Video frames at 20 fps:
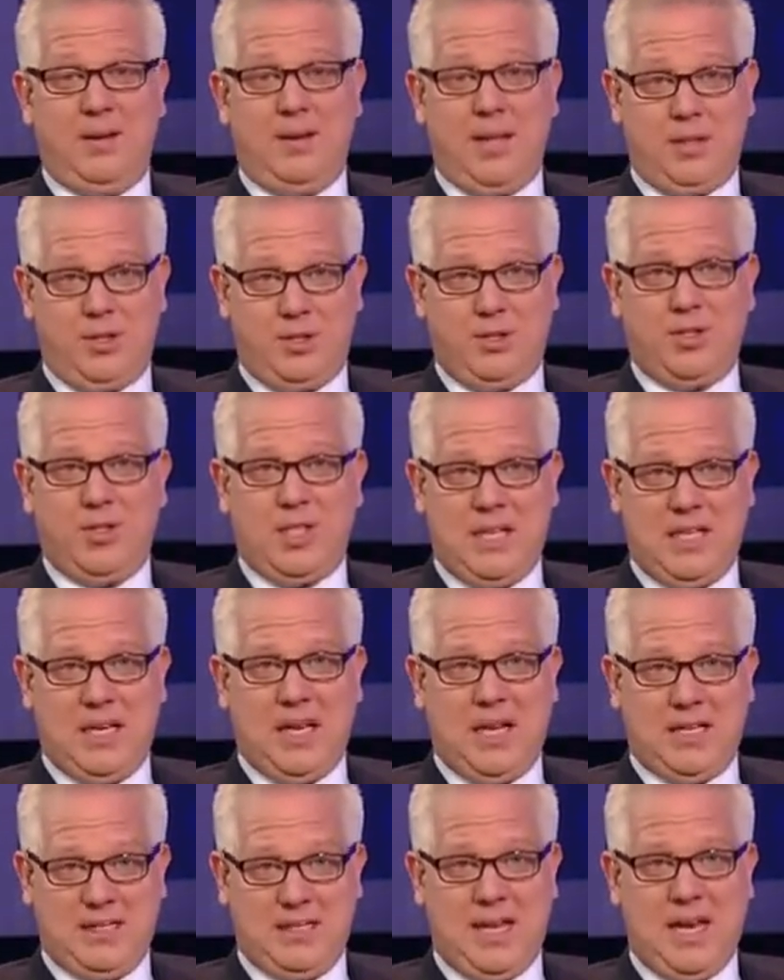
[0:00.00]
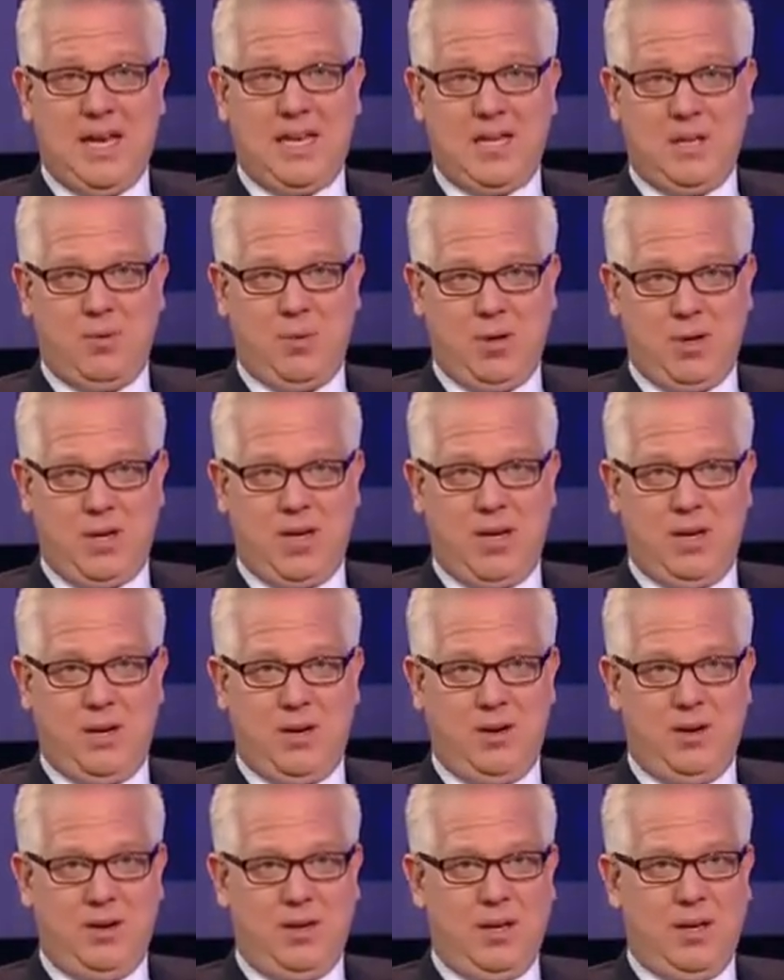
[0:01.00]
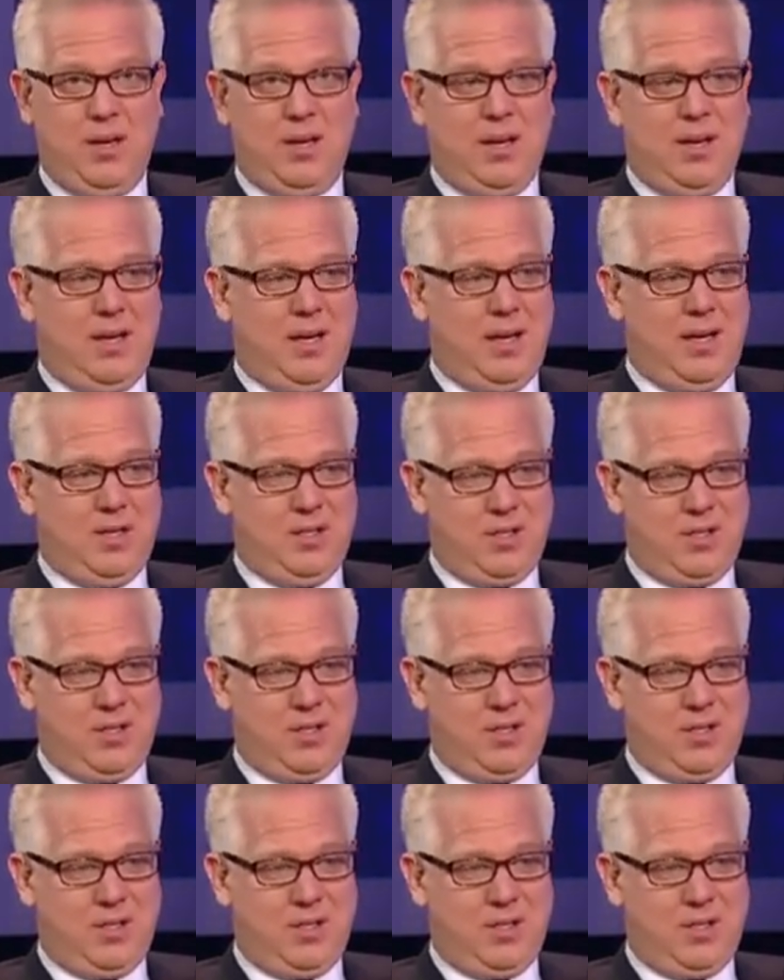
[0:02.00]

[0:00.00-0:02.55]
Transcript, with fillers: let you see God's handiwork here in